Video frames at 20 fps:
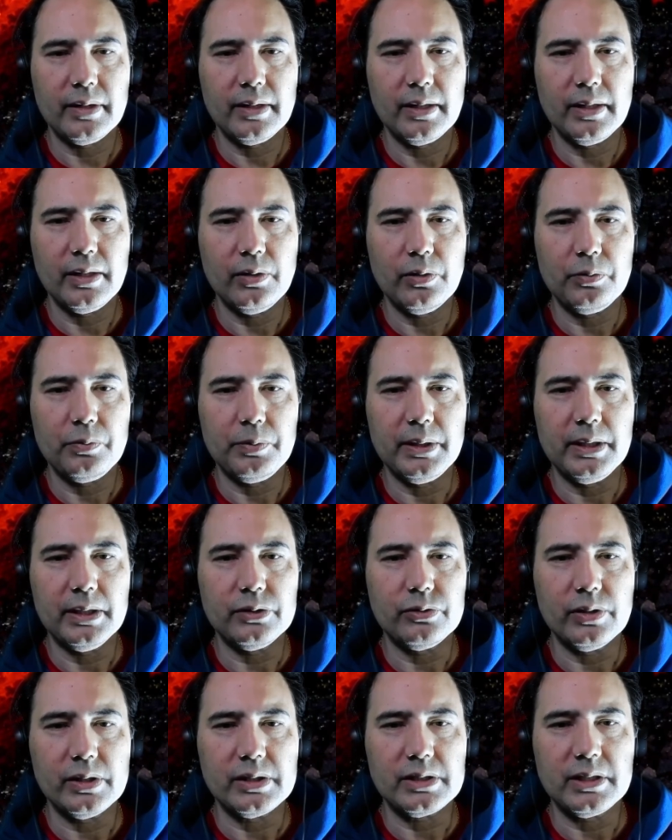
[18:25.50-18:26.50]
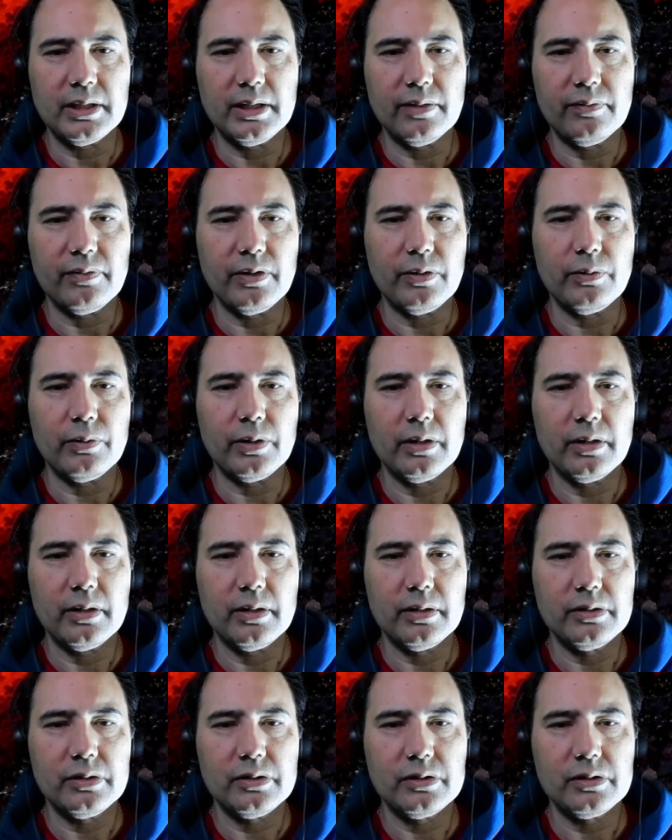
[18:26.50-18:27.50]
It'd be interesting if there were.
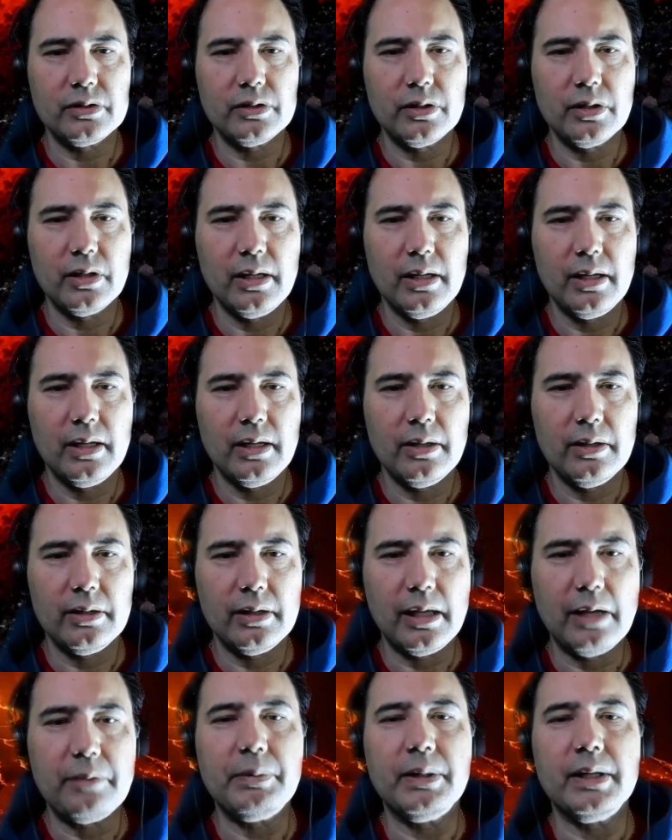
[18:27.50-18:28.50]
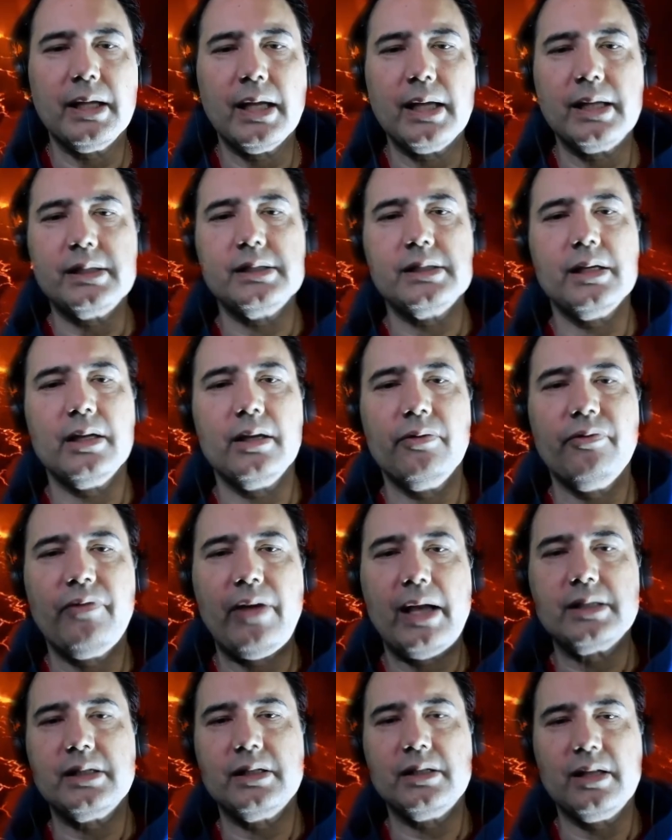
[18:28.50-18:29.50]
That'd be a nice
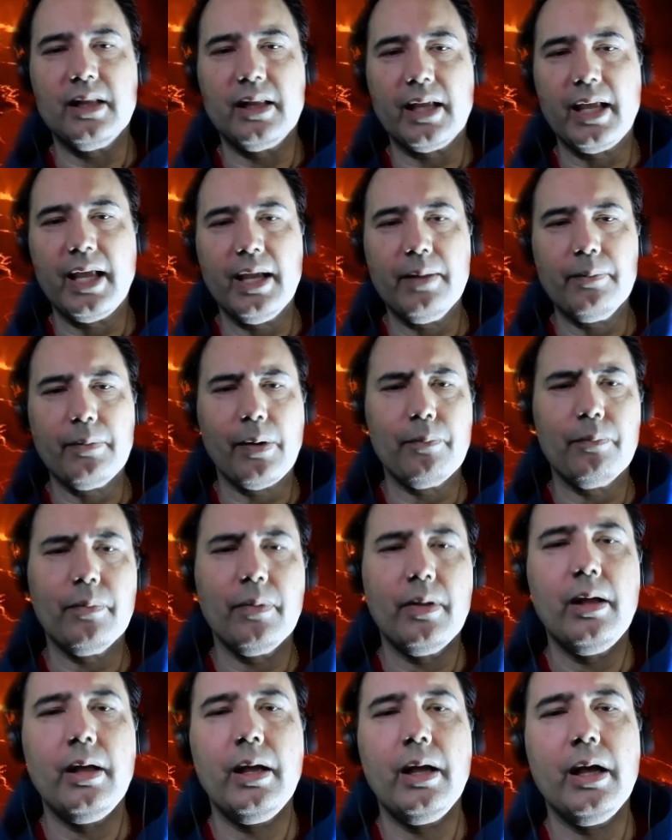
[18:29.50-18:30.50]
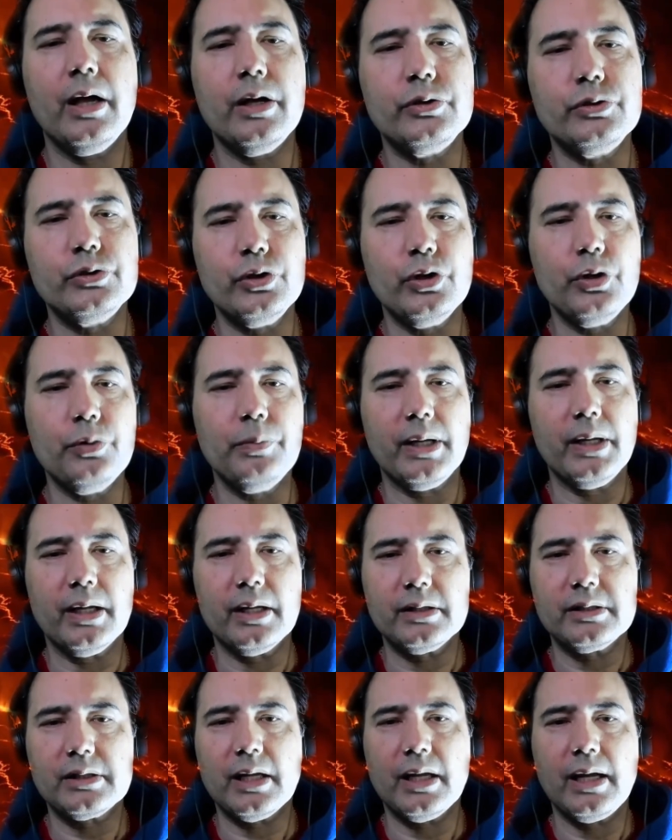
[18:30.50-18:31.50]
facet to the game. I'm assuming
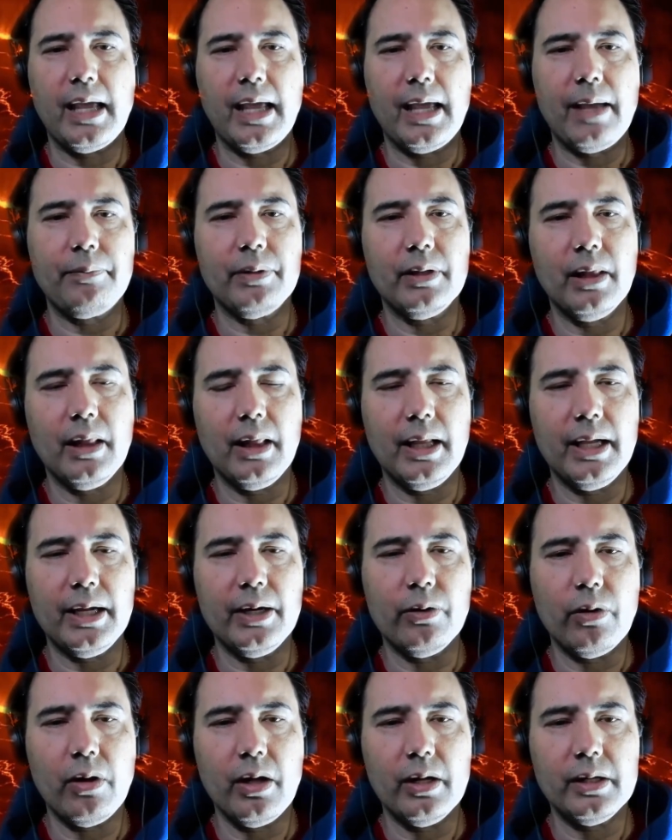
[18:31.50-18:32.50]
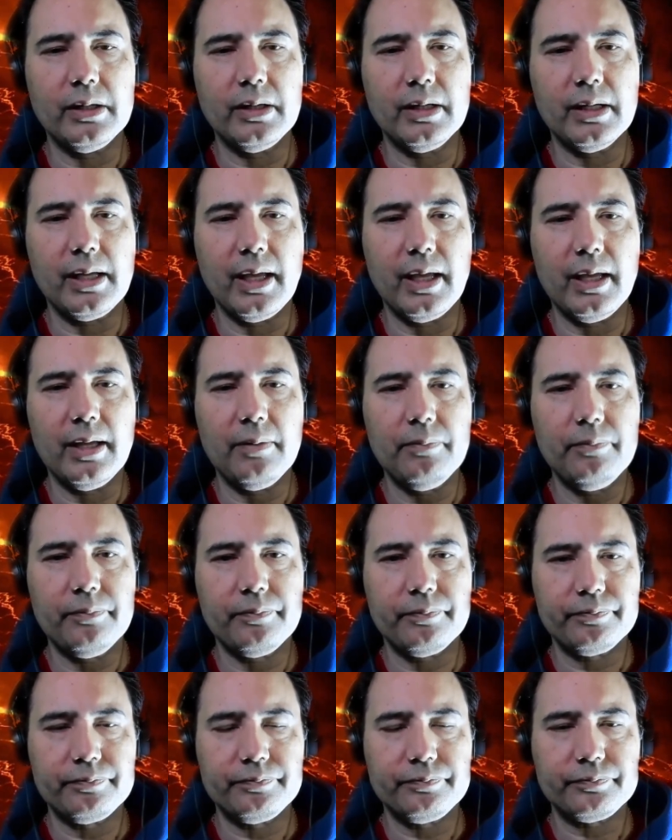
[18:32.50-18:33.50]
it's going to happen later on in the game.
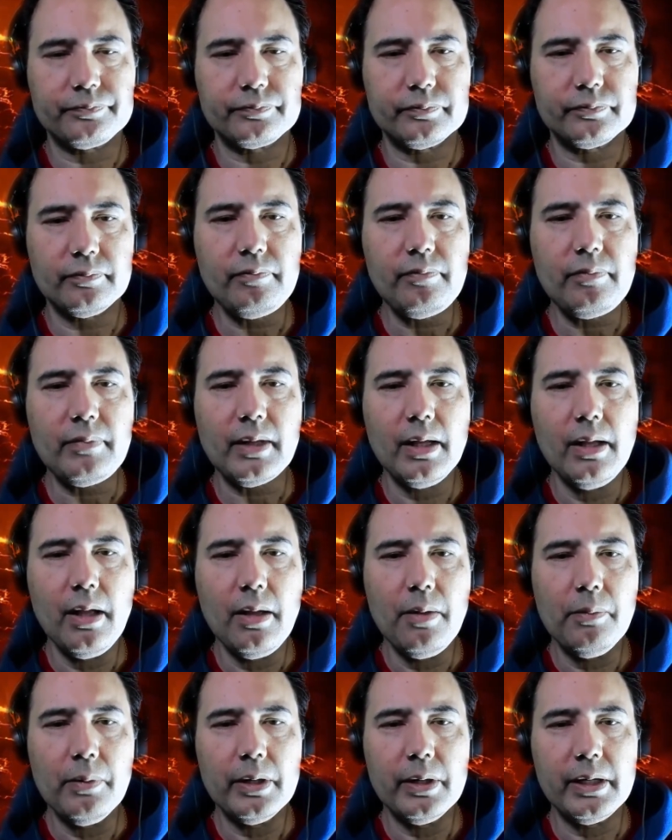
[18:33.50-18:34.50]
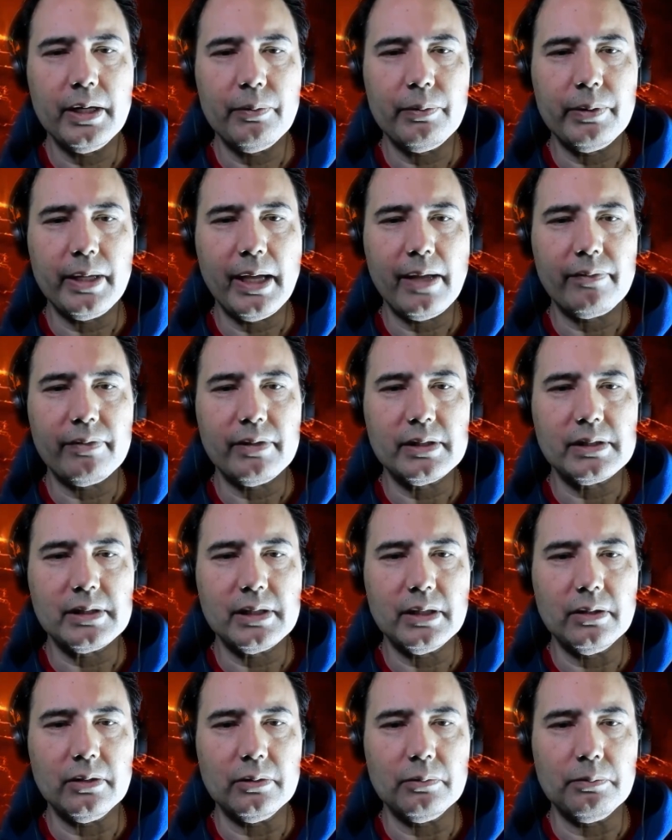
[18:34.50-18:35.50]
But here we have this
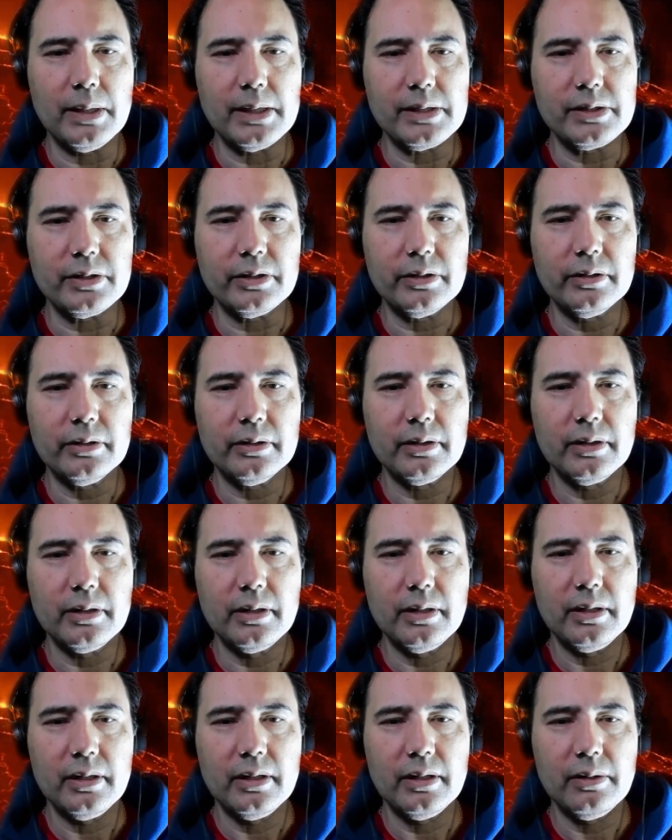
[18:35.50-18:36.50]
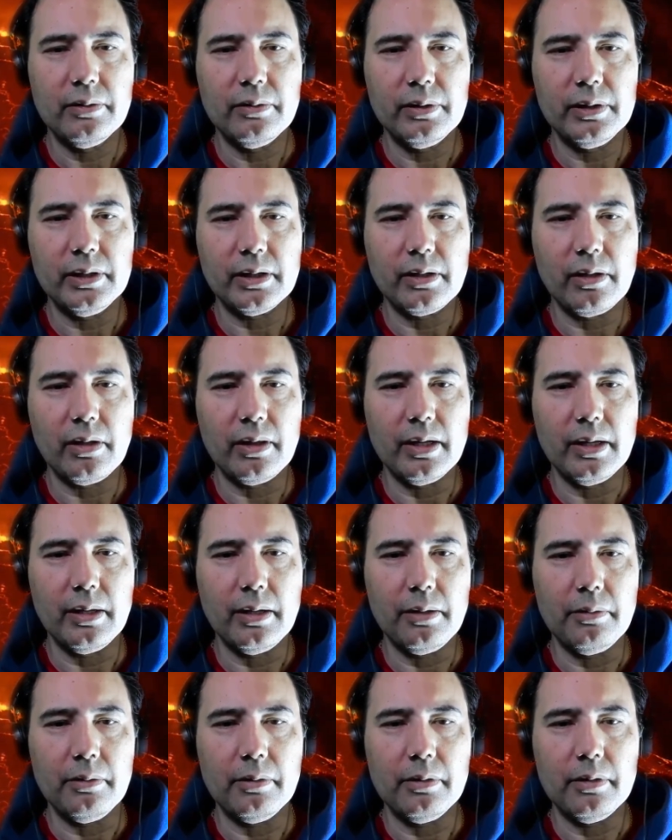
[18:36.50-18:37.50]
little buzzer. What do you call it?
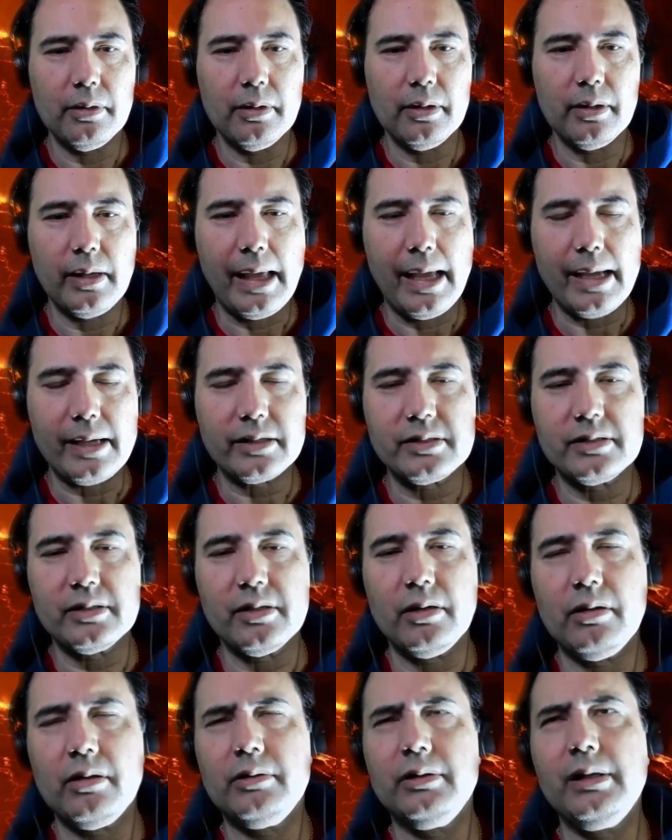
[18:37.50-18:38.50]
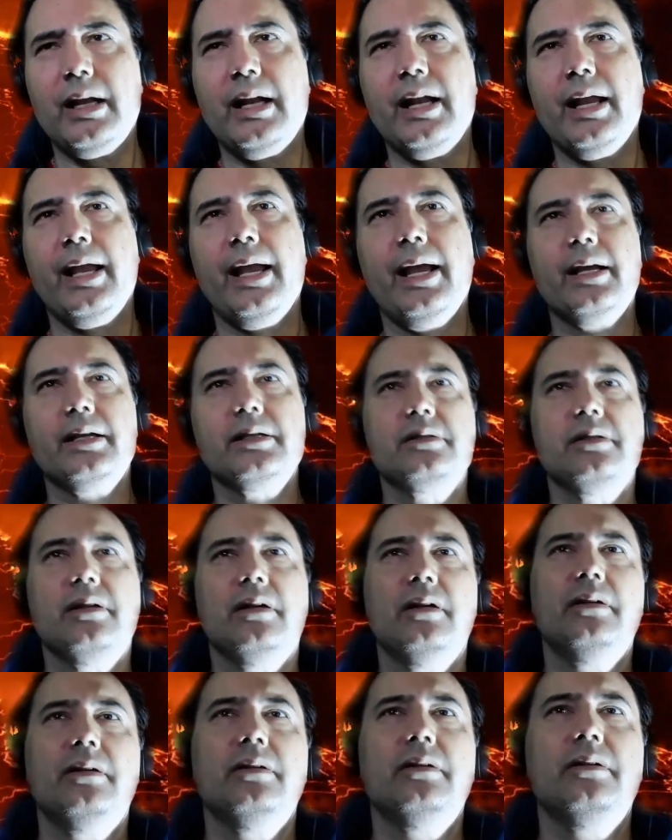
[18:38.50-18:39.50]
A hacksaw? Not a
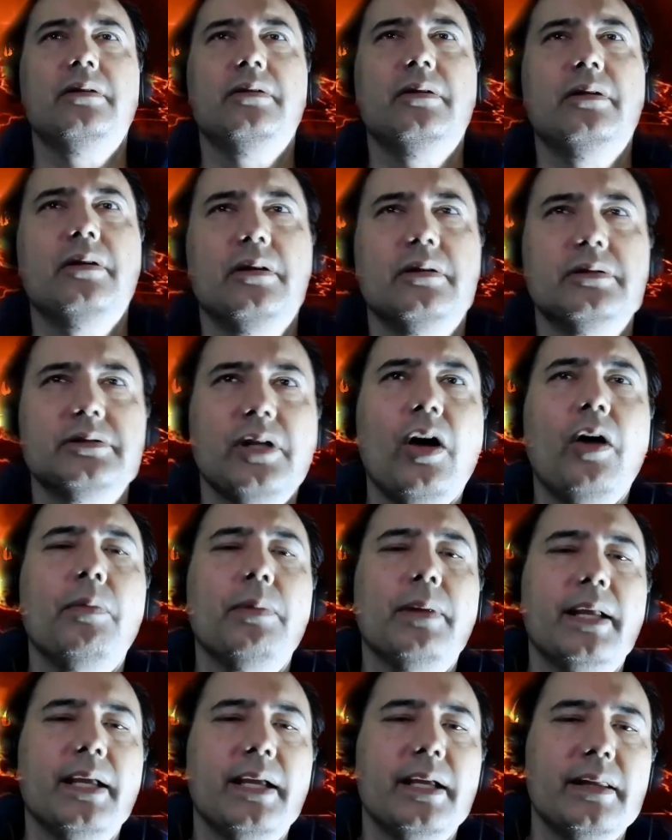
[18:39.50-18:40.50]
hacksaw. Saw blade.